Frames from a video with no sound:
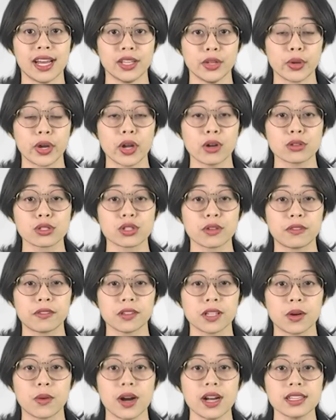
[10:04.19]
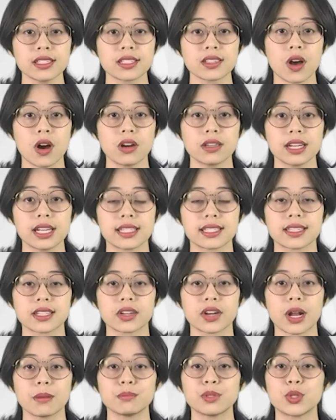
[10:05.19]
You can also follow us on
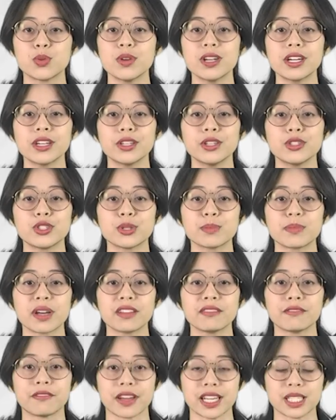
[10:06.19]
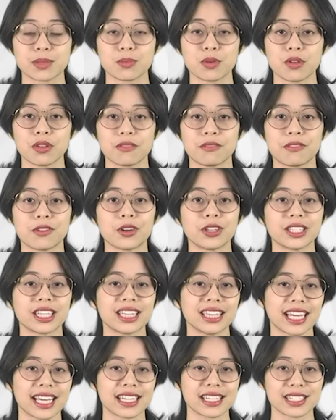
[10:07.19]
Instagram, Twitter, YouTube and Facebook for
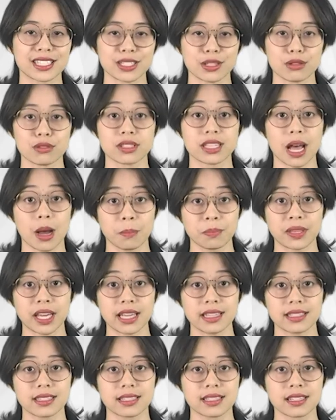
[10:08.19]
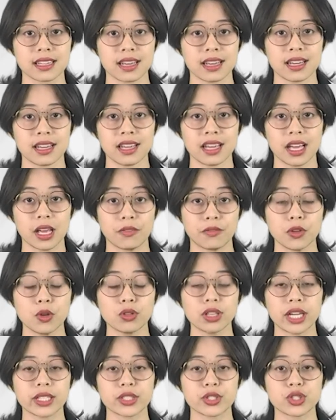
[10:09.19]
the latest news updates. If
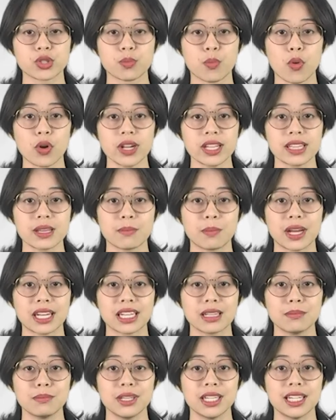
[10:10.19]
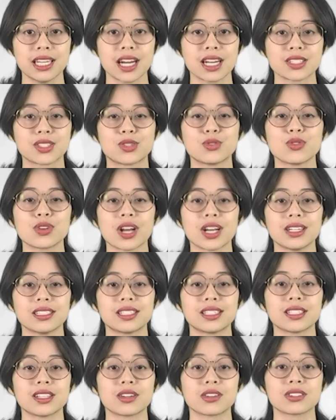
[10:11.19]
you'd like to support independent media, do
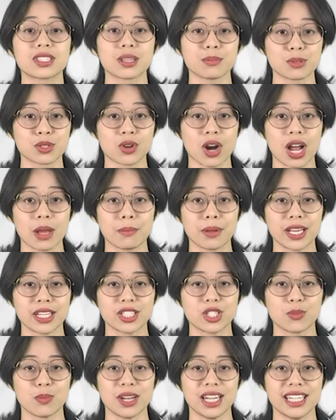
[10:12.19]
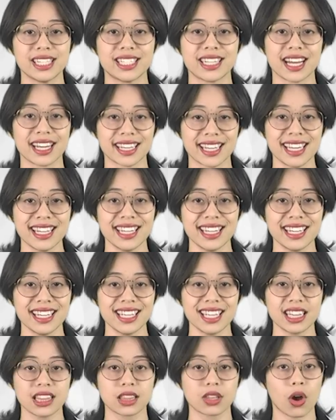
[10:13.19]
consider subscribing to
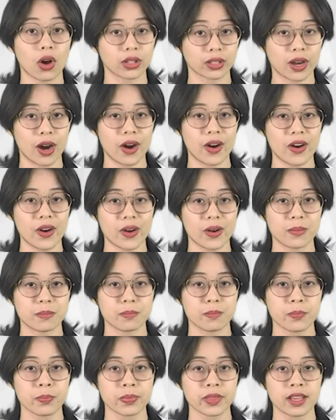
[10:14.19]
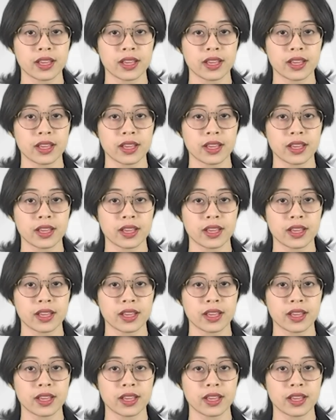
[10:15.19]
MalaysiaKini.com.